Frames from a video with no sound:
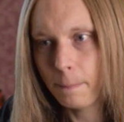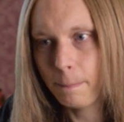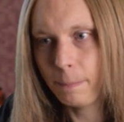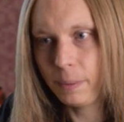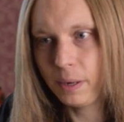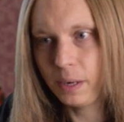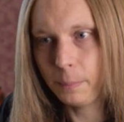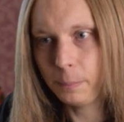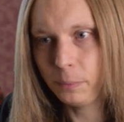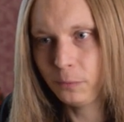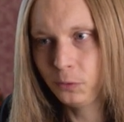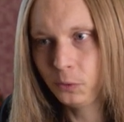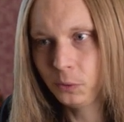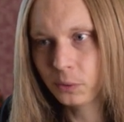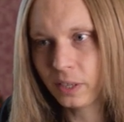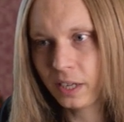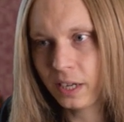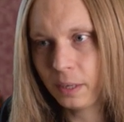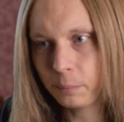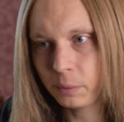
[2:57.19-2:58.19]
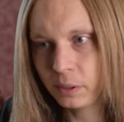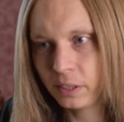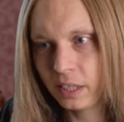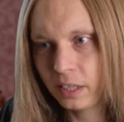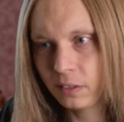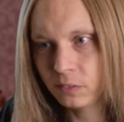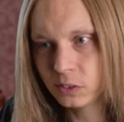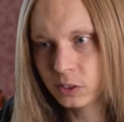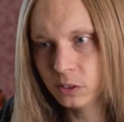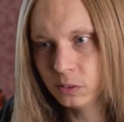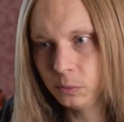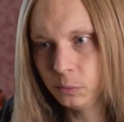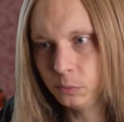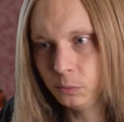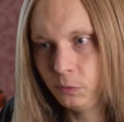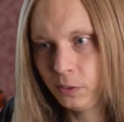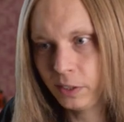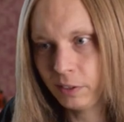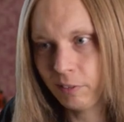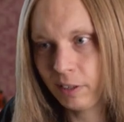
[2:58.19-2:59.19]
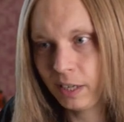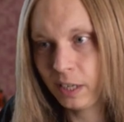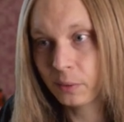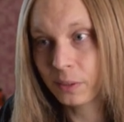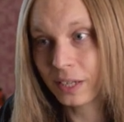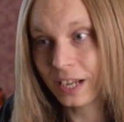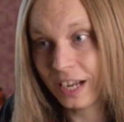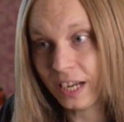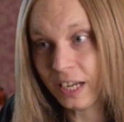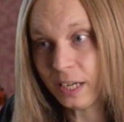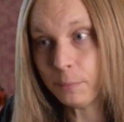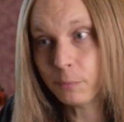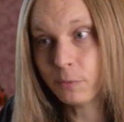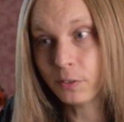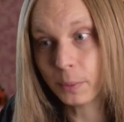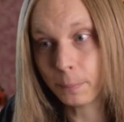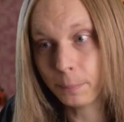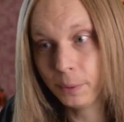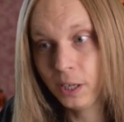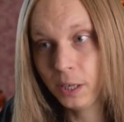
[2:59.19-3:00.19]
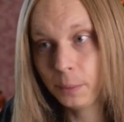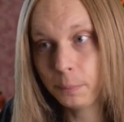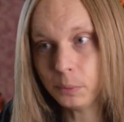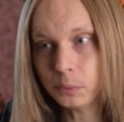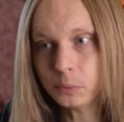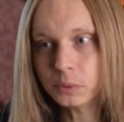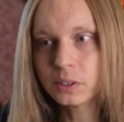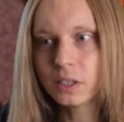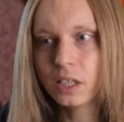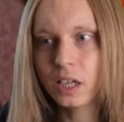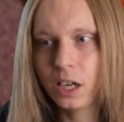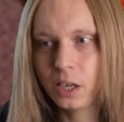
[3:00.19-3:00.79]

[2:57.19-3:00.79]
But before that, I'm going to have to figure out how to aim for the purples.